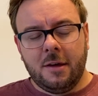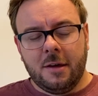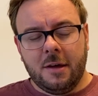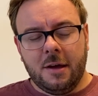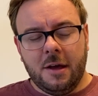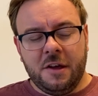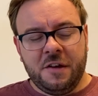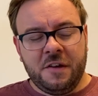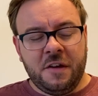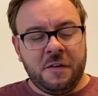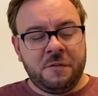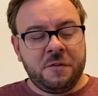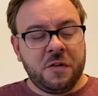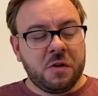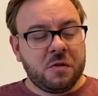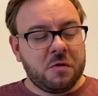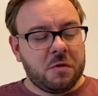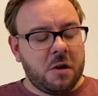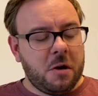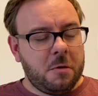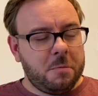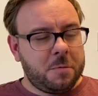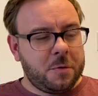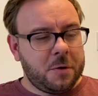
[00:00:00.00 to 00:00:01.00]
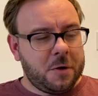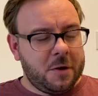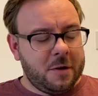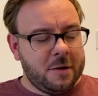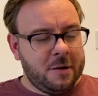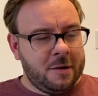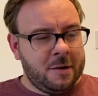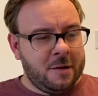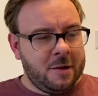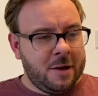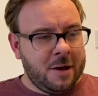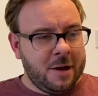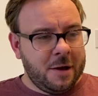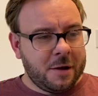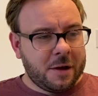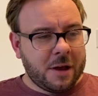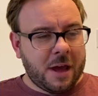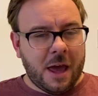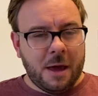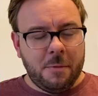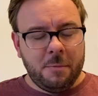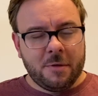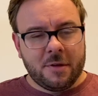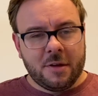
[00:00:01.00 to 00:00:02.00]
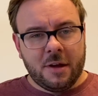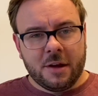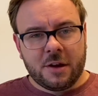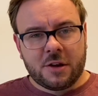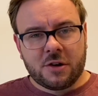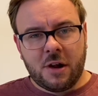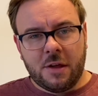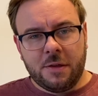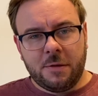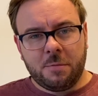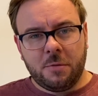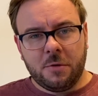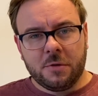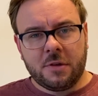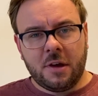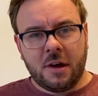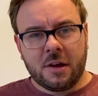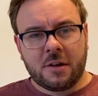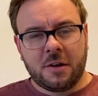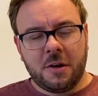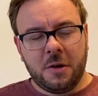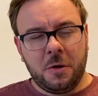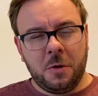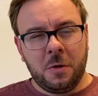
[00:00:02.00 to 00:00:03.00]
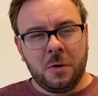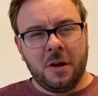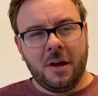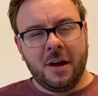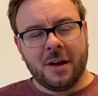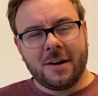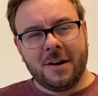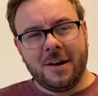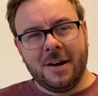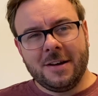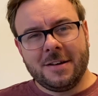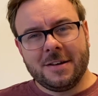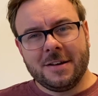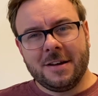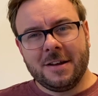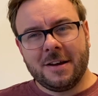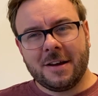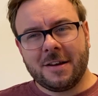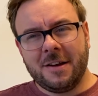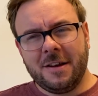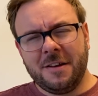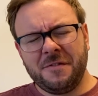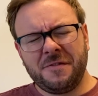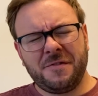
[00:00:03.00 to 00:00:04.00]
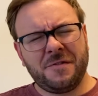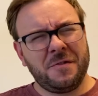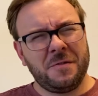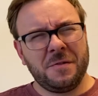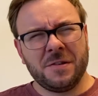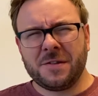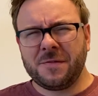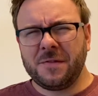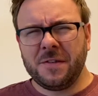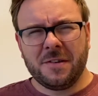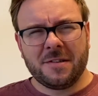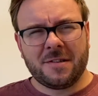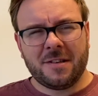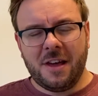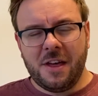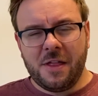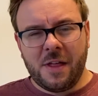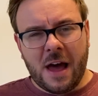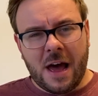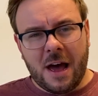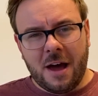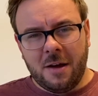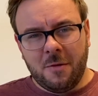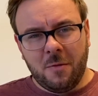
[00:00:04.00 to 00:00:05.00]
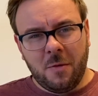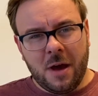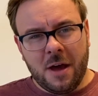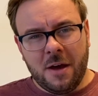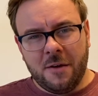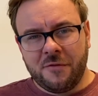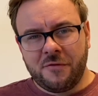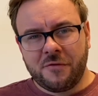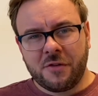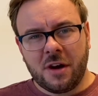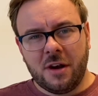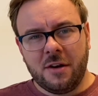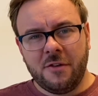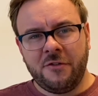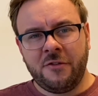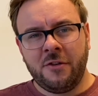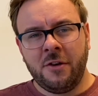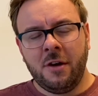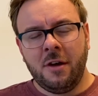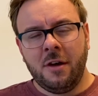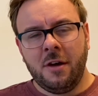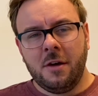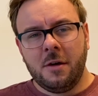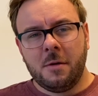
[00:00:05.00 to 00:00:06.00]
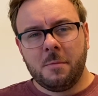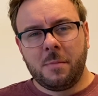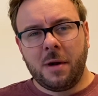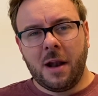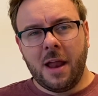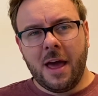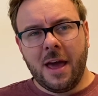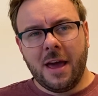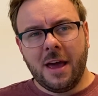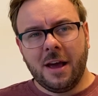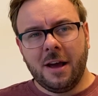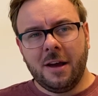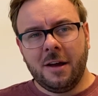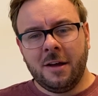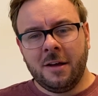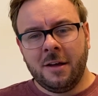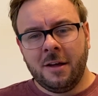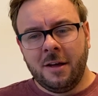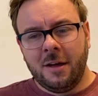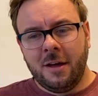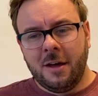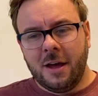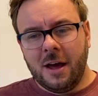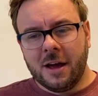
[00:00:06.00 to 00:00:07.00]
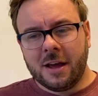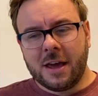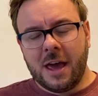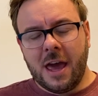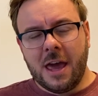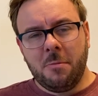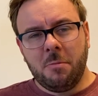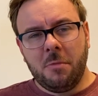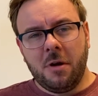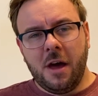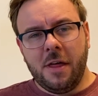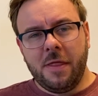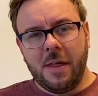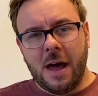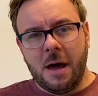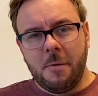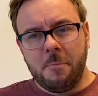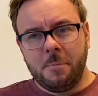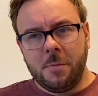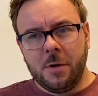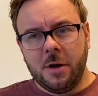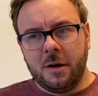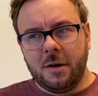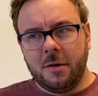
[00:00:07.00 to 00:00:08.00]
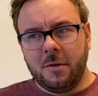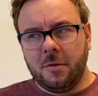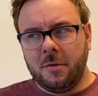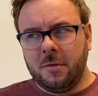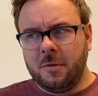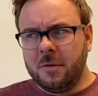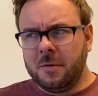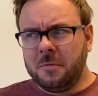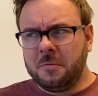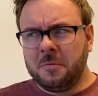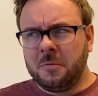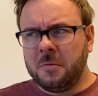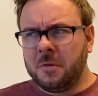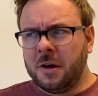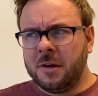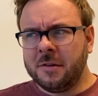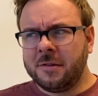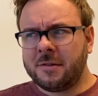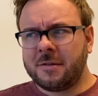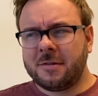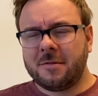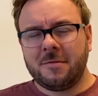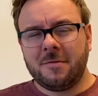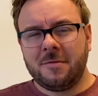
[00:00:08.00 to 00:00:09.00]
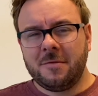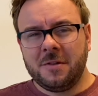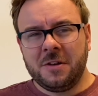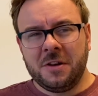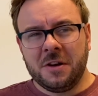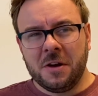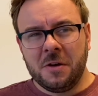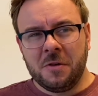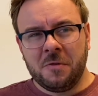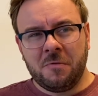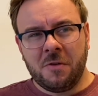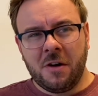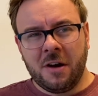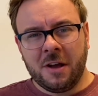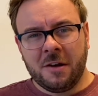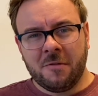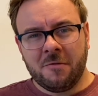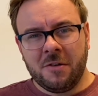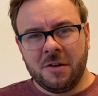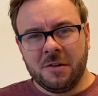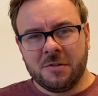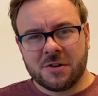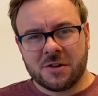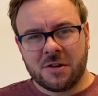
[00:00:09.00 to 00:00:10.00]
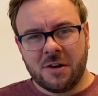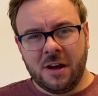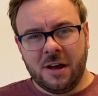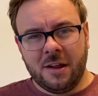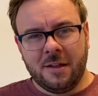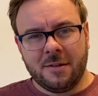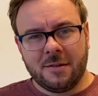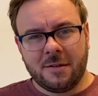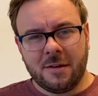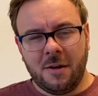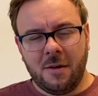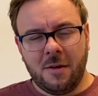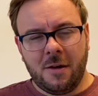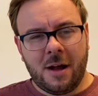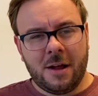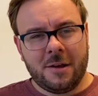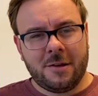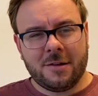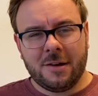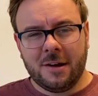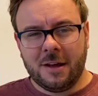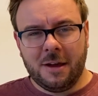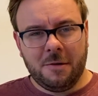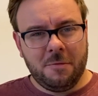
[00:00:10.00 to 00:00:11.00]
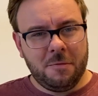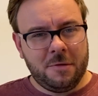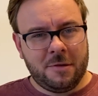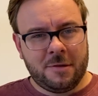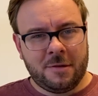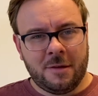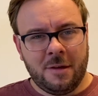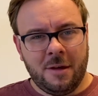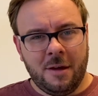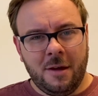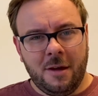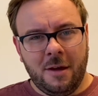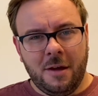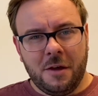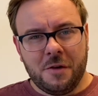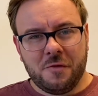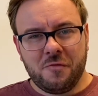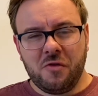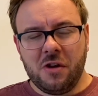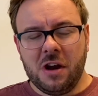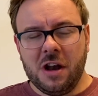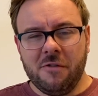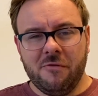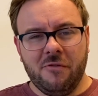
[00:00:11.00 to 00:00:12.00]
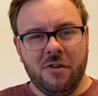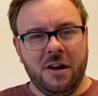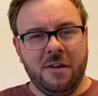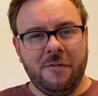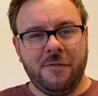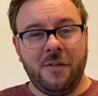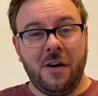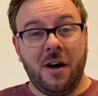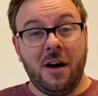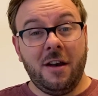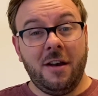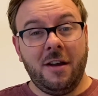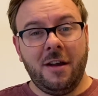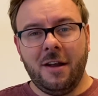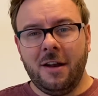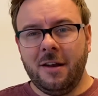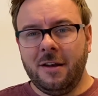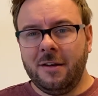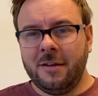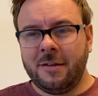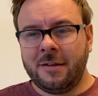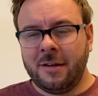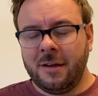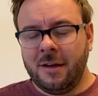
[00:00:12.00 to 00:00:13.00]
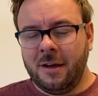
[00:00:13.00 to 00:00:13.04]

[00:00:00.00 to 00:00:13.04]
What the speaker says: if you grew up on games like Transport Tycoon like I did, it kind of almost feels like that, a way of kind of playing a game like that, but whilst running real trains. So actually it was really fun, and